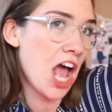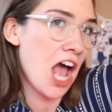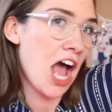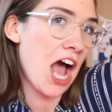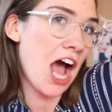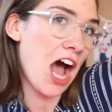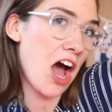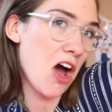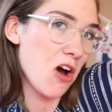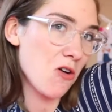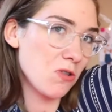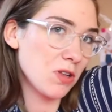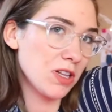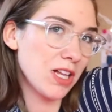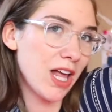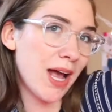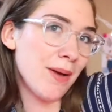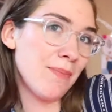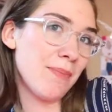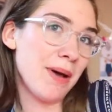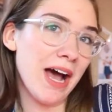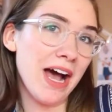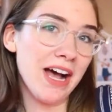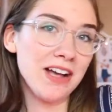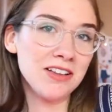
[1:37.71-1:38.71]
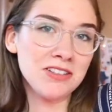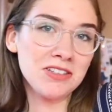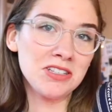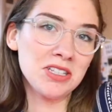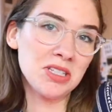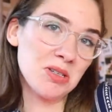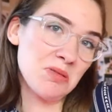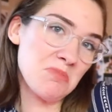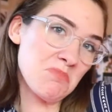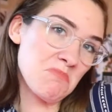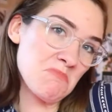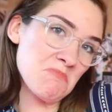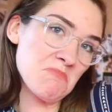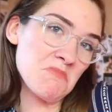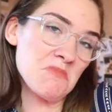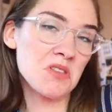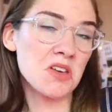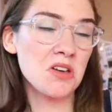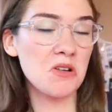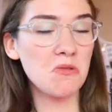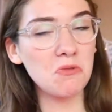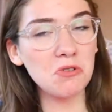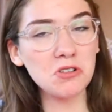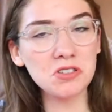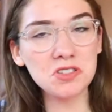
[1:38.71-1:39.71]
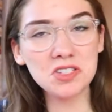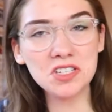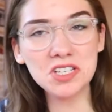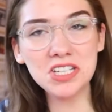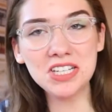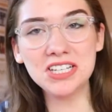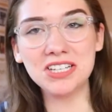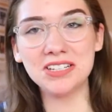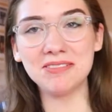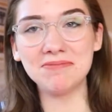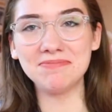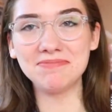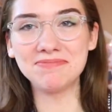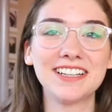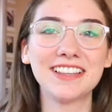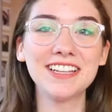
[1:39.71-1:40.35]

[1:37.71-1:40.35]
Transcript: How will I pass? We'll see.